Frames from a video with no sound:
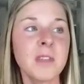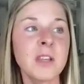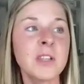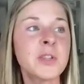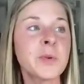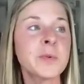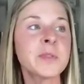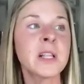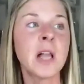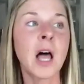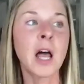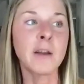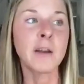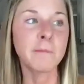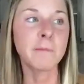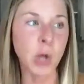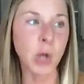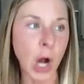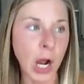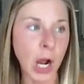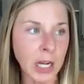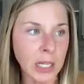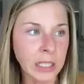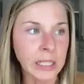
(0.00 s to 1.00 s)
So it was a lot of
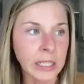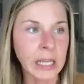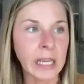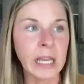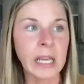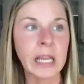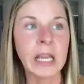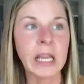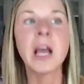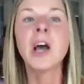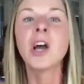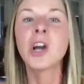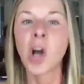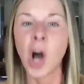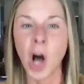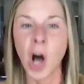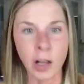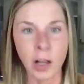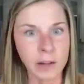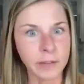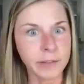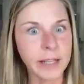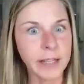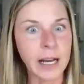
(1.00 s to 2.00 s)
broccoli,
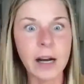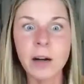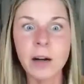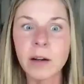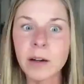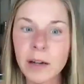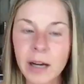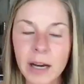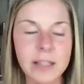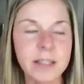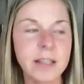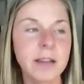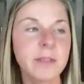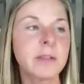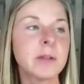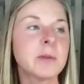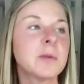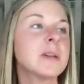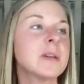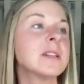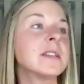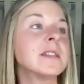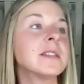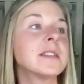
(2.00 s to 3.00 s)
cauliflower, as
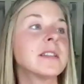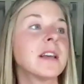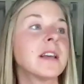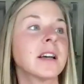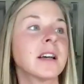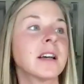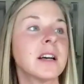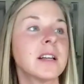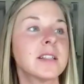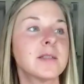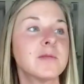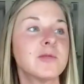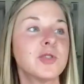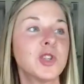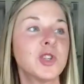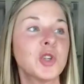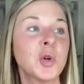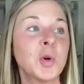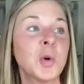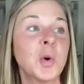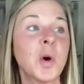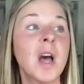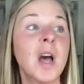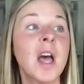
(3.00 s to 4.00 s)
everyone's accustomed
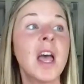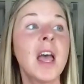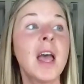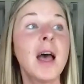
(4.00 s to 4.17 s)
to.